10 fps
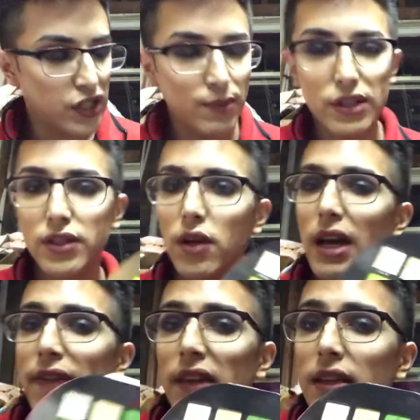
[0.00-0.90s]
shimmer. So
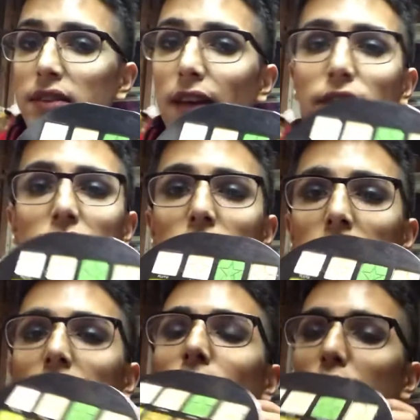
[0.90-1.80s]
I think
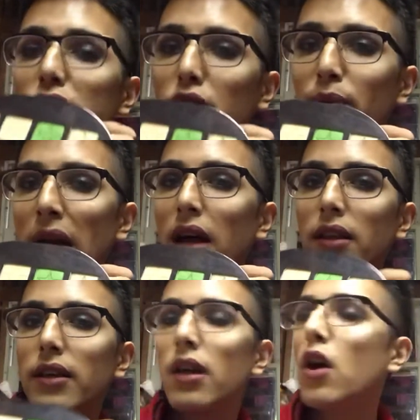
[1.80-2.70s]
definitely a versatile
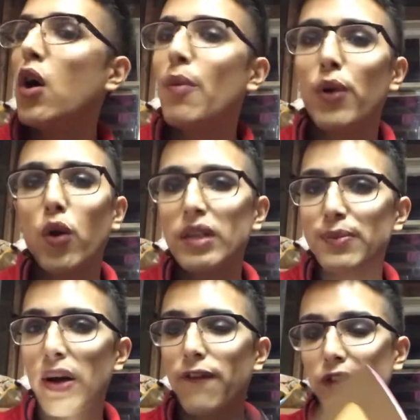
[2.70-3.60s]
palette, but always
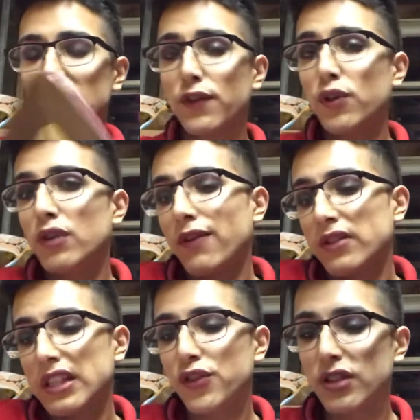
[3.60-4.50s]
preference for
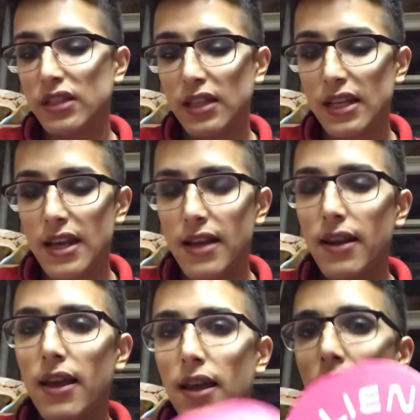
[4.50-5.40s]
whoever's interested in it.
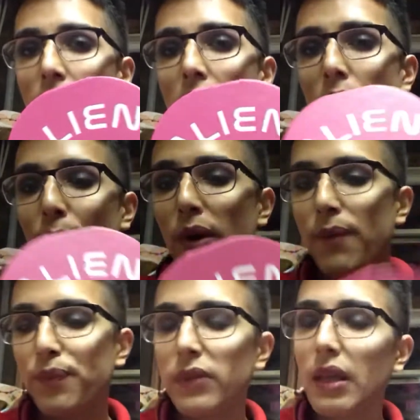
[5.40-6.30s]

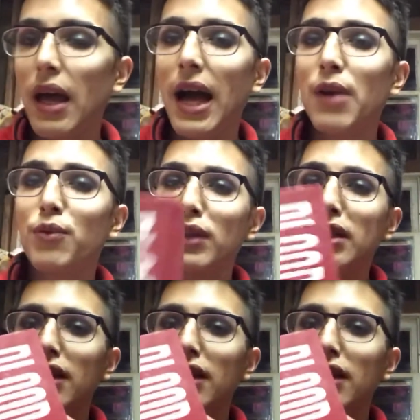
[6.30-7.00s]
I really